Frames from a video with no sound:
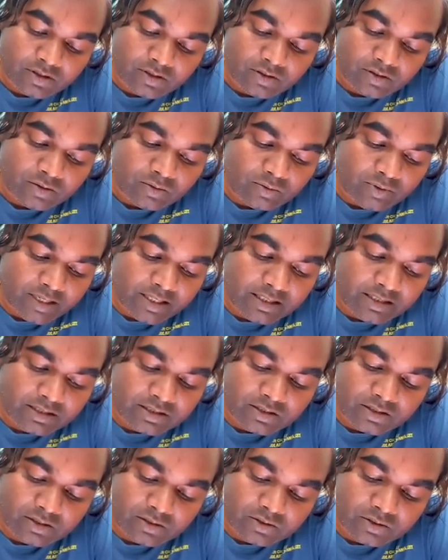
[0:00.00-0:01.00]
y is
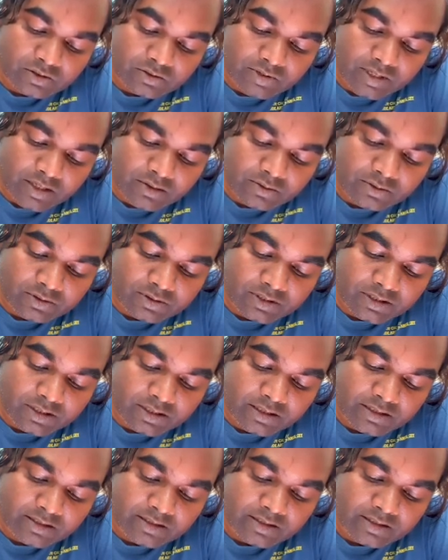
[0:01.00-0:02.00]
equal to square root
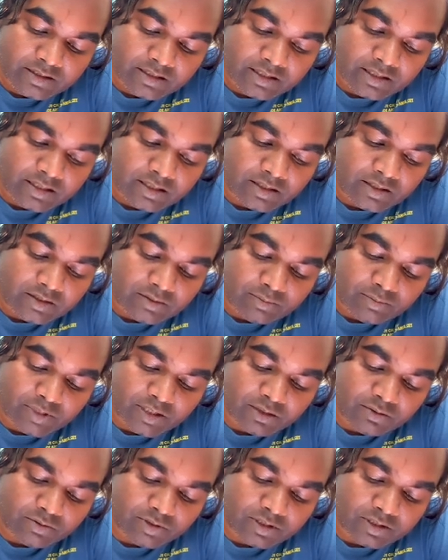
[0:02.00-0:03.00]
3
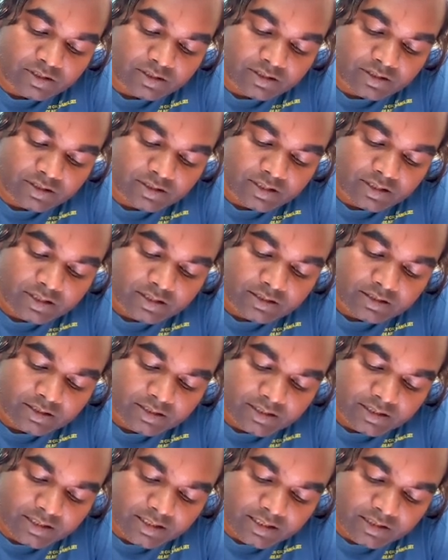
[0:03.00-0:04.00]
by 1,
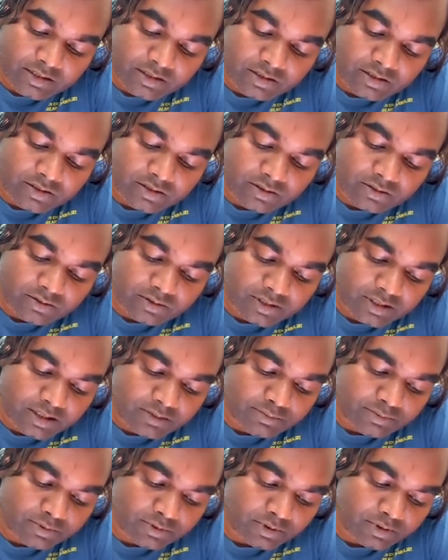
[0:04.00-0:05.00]
theta is equal to
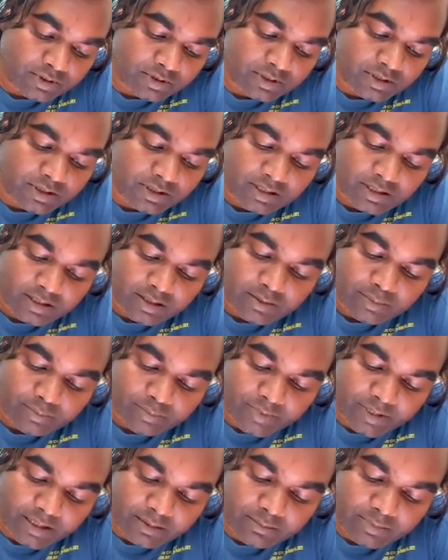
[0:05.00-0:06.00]
therefore
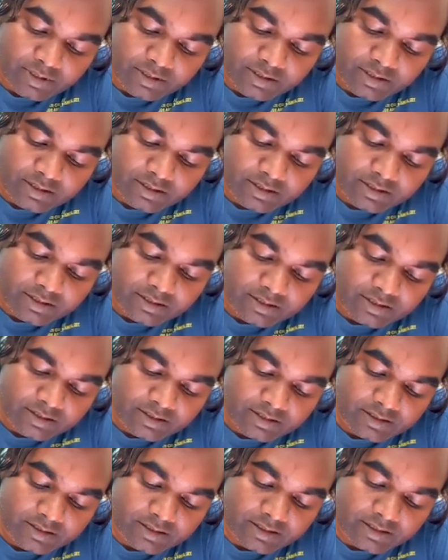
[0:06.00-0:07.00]
pi by
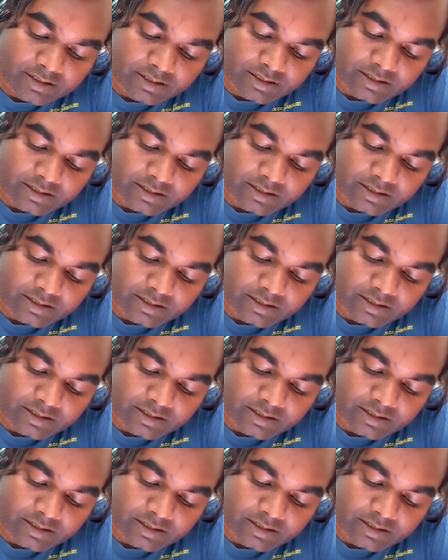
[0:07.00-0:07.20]
3.